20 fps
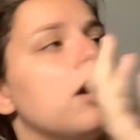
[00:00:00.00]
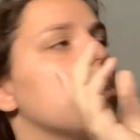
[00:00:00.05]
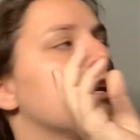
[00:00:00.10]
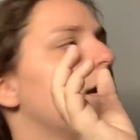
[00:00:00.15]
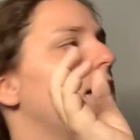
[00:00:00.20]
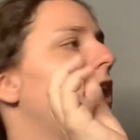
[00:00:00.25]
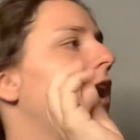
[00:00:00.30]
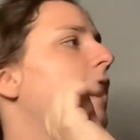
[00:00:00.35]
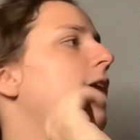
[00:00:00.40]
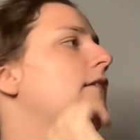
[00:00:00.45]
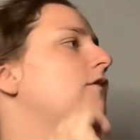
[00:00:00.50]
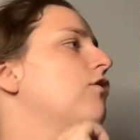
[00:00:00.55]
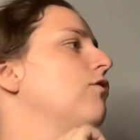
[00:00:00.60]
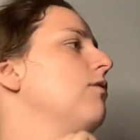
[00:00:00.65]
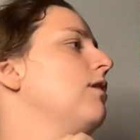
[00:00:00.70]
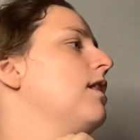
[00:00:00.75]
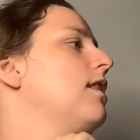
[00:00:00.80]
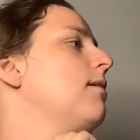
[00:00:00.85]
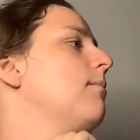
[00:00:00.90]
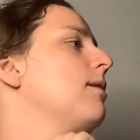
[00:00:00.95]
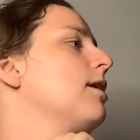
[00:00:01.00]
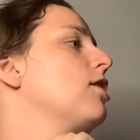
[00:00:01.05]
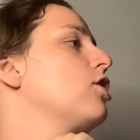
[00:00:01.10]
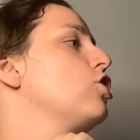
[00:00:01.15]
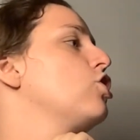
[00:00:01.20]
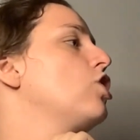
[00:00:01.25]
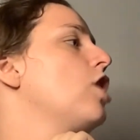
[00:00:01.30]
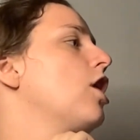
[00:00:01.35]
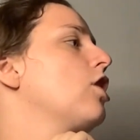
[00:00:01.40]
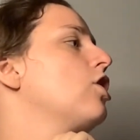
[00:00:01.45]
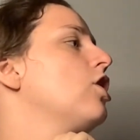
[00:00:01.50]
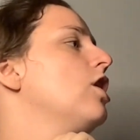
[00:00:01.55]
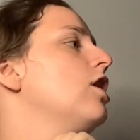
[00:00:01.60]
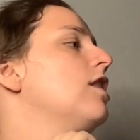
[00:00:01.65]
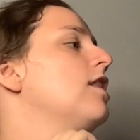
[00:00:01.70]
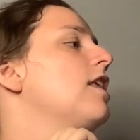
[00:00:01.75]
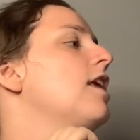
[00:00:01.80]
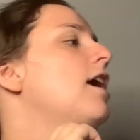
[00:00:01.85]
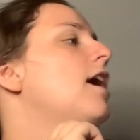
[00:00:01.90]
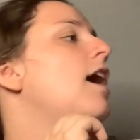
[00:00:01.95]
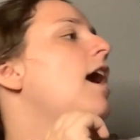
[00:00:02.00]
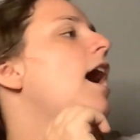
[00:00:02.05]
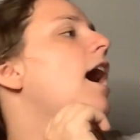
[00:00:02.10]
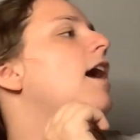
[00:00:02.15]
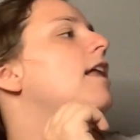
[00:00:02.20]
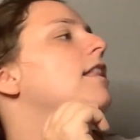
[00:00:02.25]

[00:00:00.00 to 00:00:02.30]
Gonna have to read some instructions. And